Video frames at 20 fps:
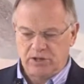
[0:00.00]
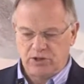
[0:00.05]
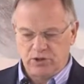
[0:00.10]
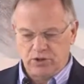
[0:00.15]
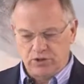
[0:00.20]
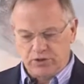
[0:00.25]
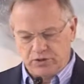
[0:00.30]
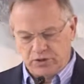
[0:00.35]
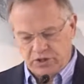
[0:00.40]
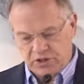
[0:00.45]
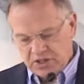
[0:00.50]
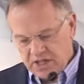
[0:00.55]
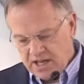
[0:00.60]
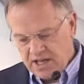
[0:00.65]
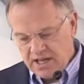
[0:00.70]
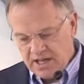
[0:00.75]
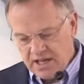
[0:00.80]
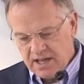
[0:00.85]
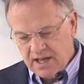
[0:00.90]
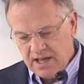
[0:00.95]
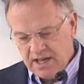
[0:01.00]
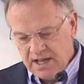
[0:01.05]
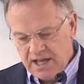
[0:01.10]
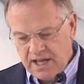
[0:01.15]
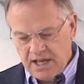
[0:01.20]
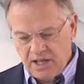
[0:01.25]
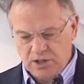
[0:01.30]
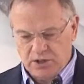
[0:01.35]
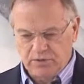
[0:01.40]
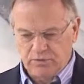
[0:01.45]
as you can see,
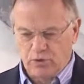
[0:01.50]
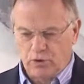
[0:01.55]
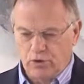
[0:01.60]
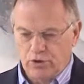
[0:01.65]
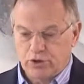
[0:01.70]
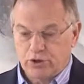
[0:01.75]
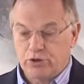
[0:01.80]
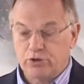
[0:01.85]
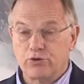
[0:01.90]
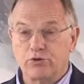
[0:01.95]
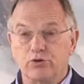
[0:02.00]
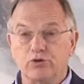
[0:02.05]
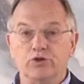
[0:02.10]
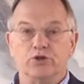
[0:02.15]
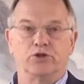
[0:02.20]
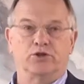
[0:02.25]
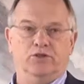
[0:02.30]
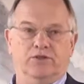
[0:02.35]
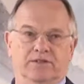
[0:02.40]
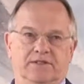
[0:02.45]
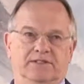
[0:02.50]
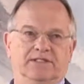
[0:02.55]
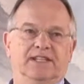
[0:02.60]
is of course crucial,